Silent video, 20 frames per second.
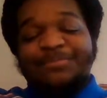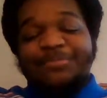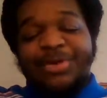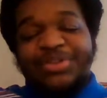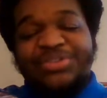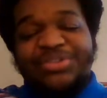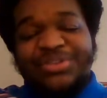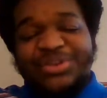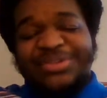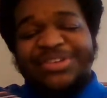
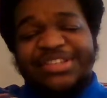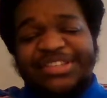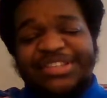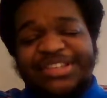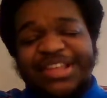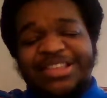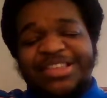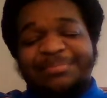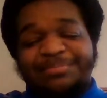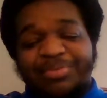most of the
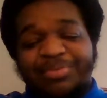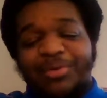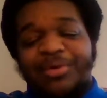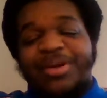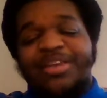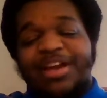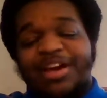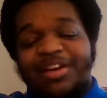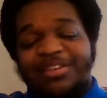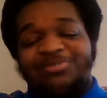selling
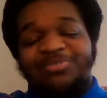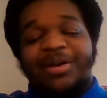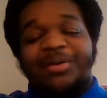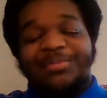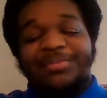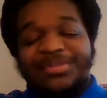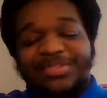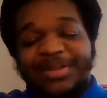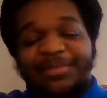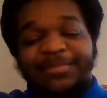point of
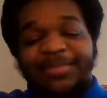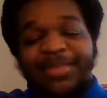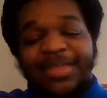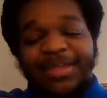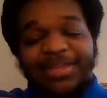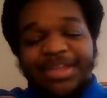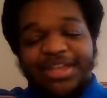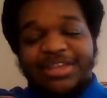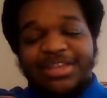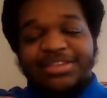Promised
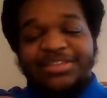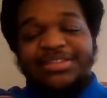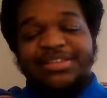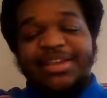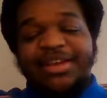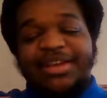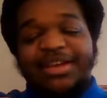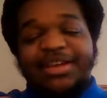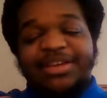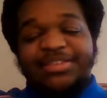Neverland
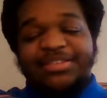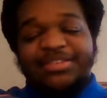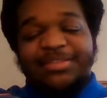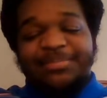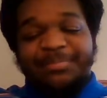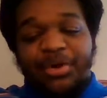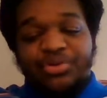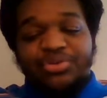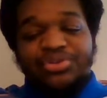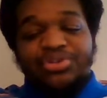is its
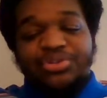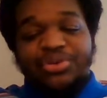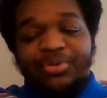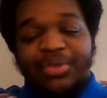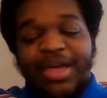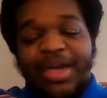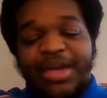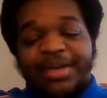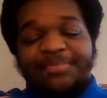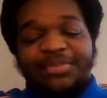
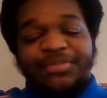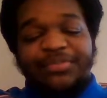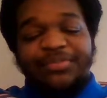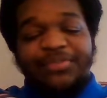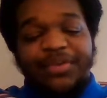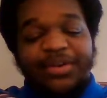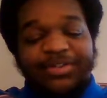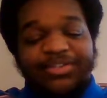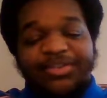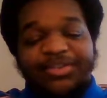emotional
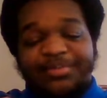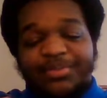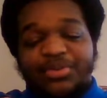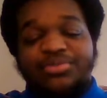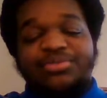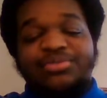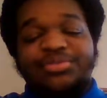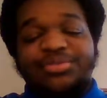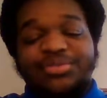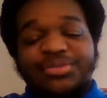atmosphere, its
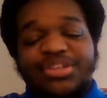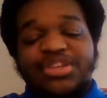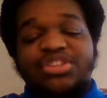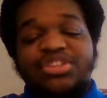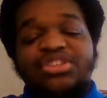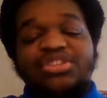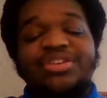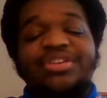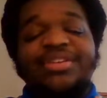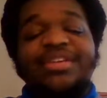emotional
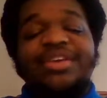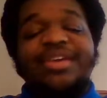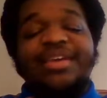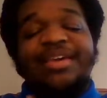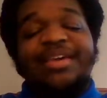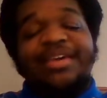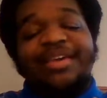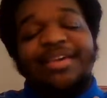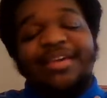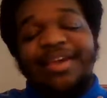tension.
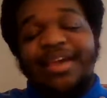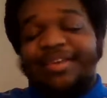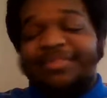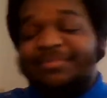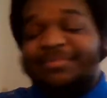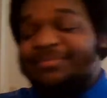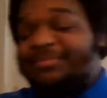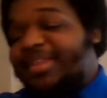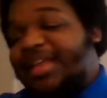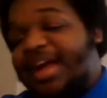
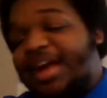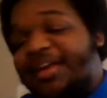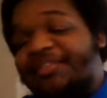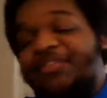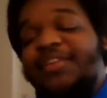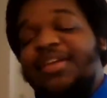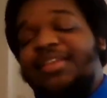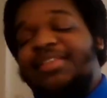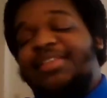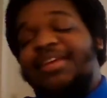And I
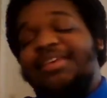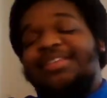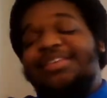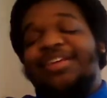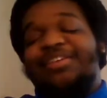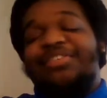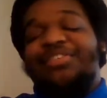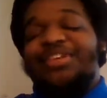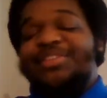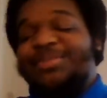think that's
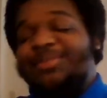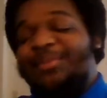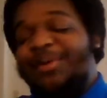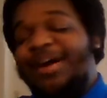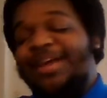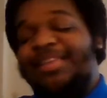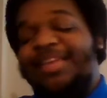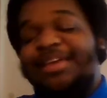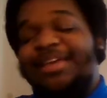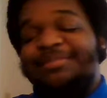the reason
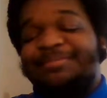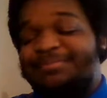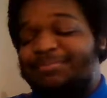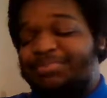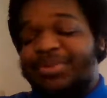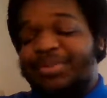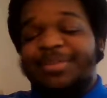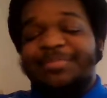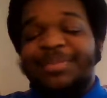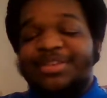why they
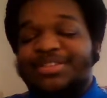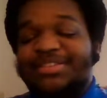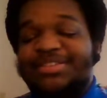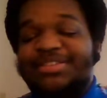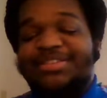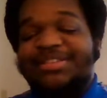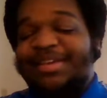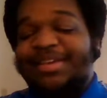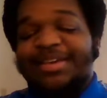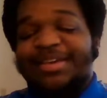pretty
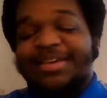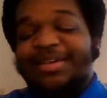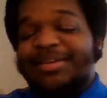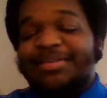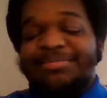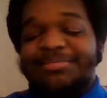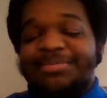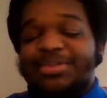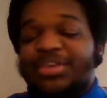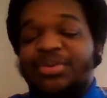much
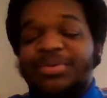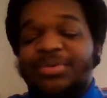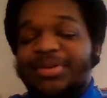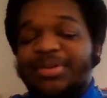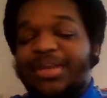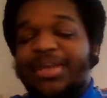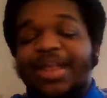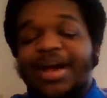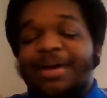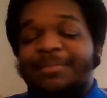
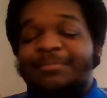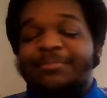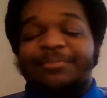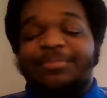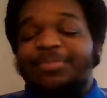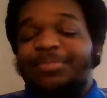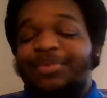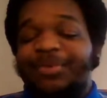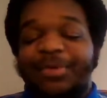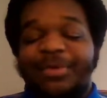cuting it
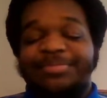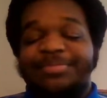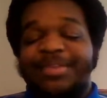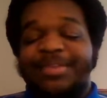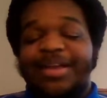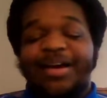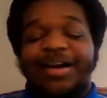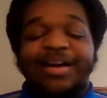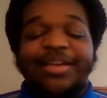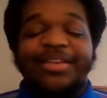up for
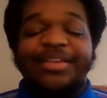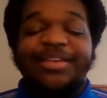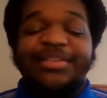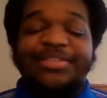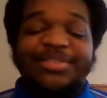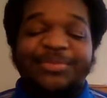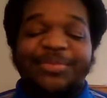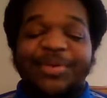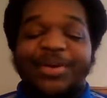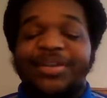the
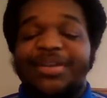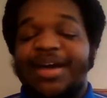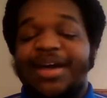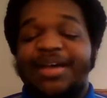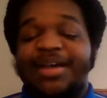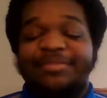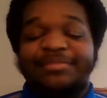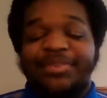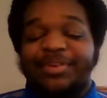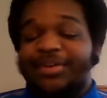audience and
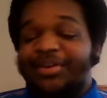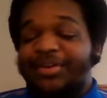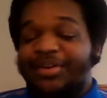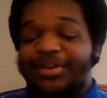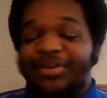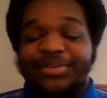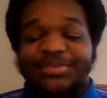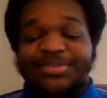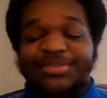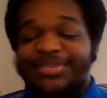whatnot, for the
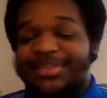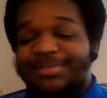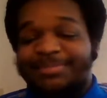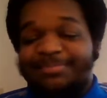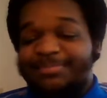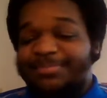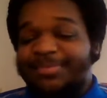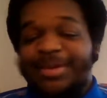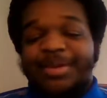girls to